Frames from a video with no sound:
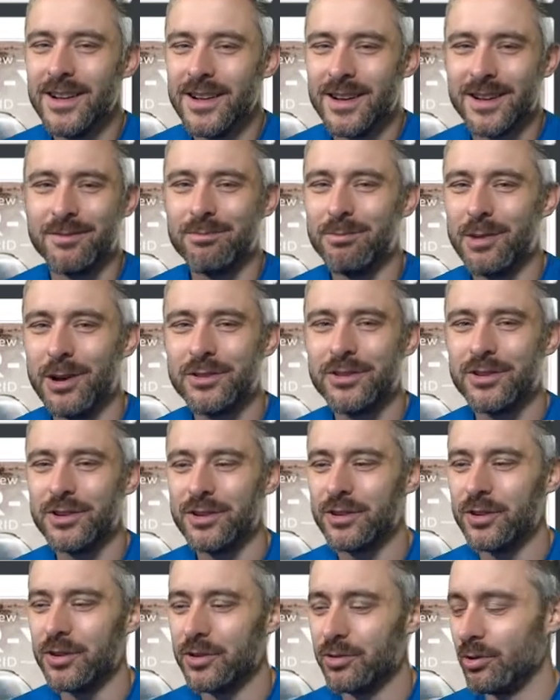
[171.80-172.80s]
Most of the
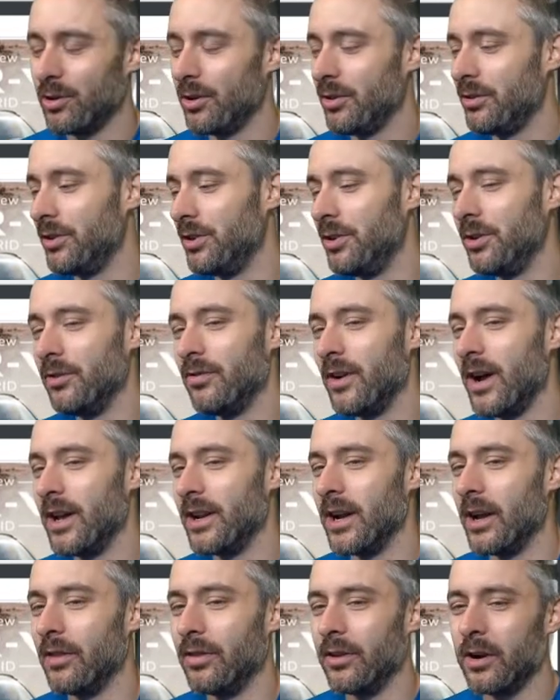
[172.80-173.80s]
tutorials you do find
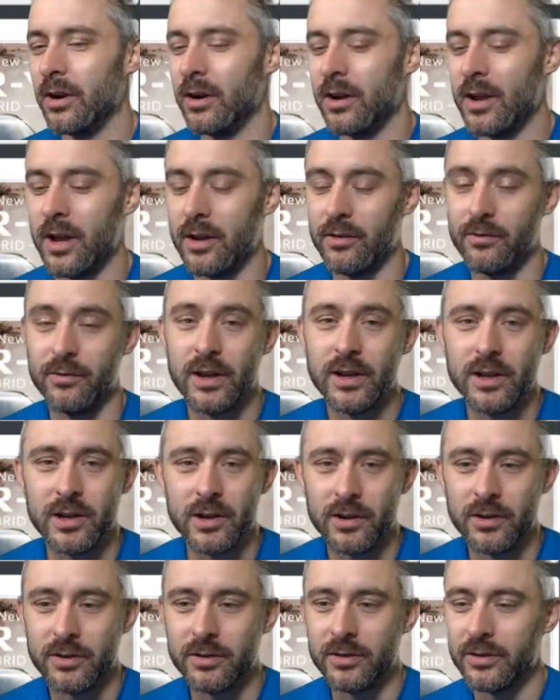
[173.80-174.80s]
out there and
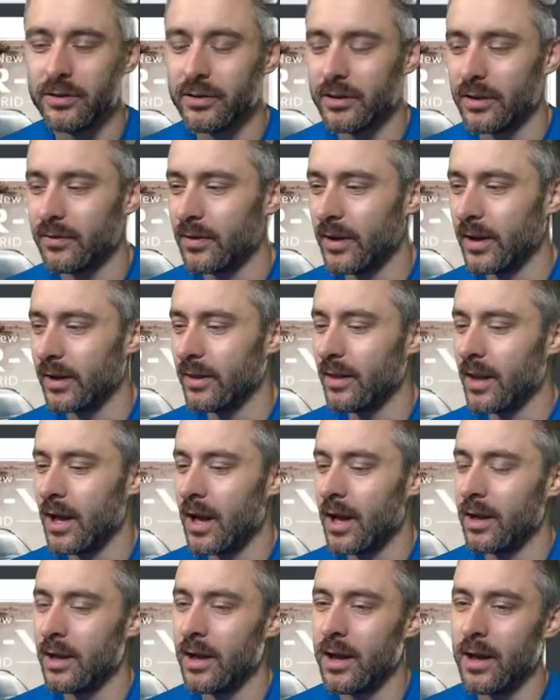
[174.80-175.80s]
videos and stuff like
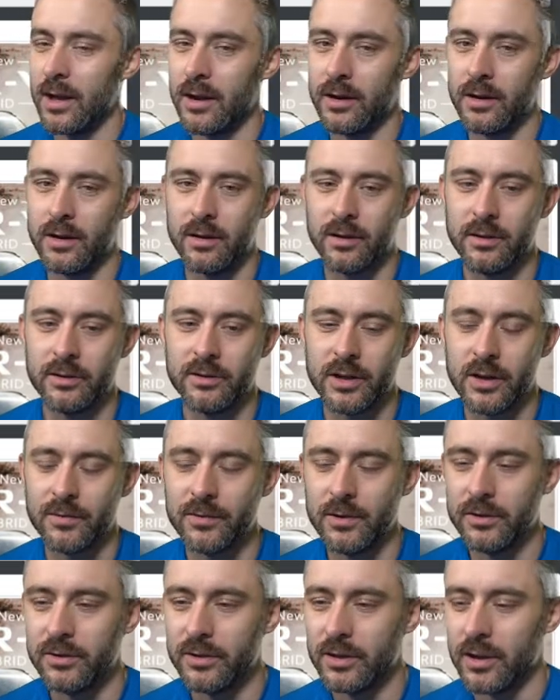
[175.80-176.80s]
that and stuff
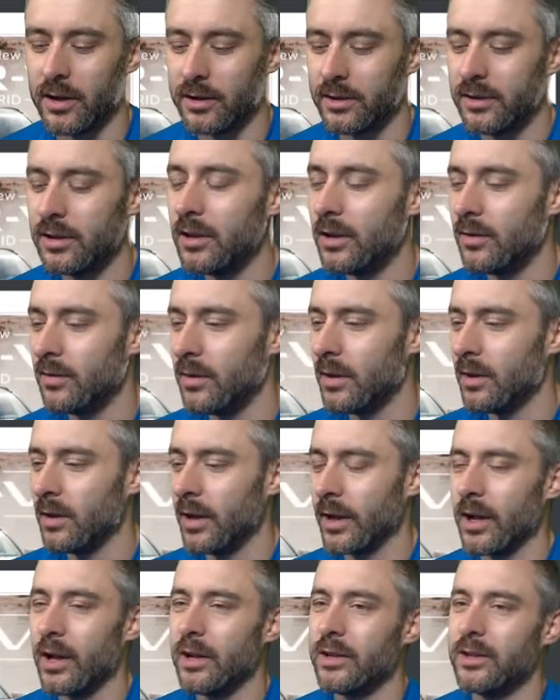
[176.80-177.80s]
you see on TV,
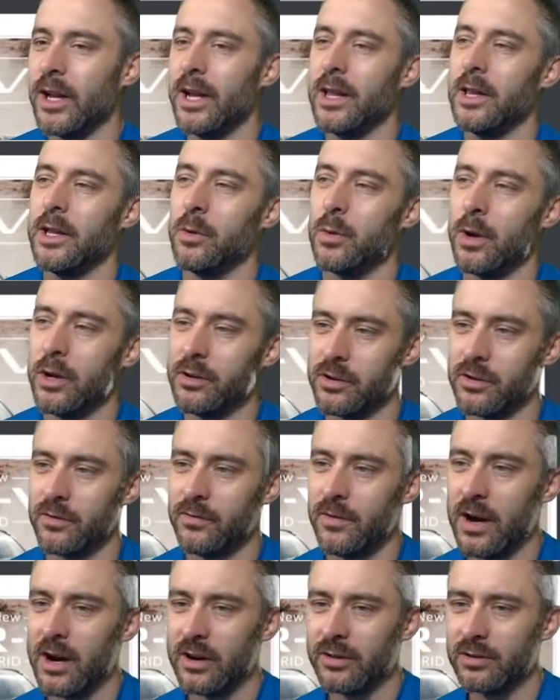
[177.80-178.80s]
like on Daily Wager and
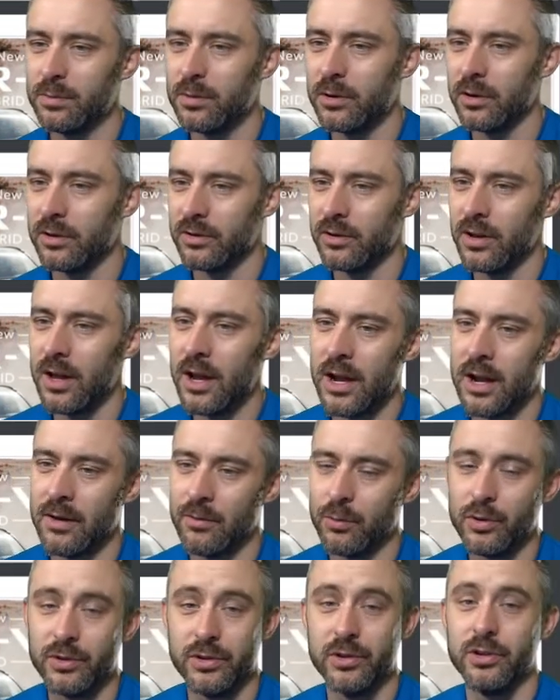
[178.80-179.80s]
Fox Sports Live,
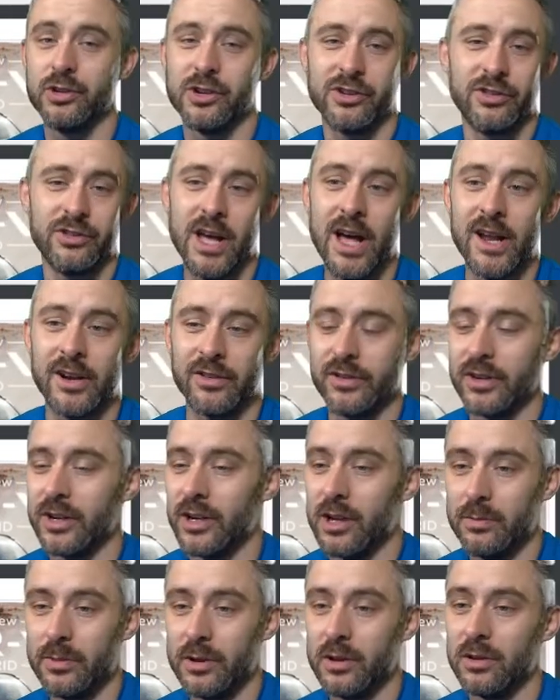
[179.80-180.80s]
will do just that. It's going to
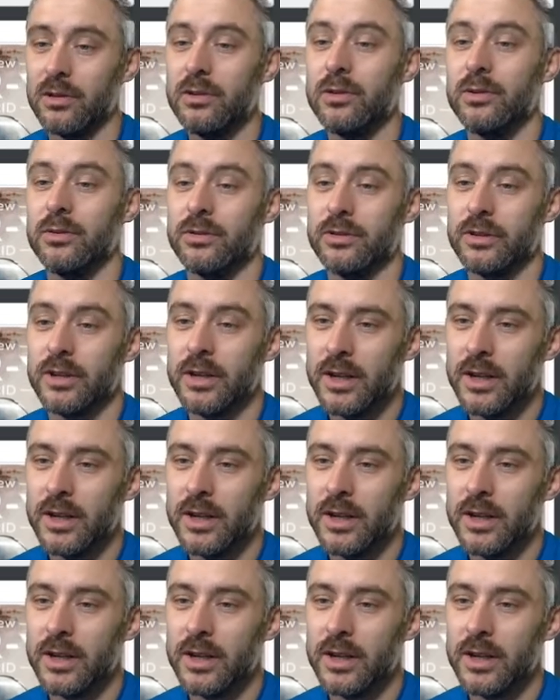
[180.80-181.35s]
help you lose.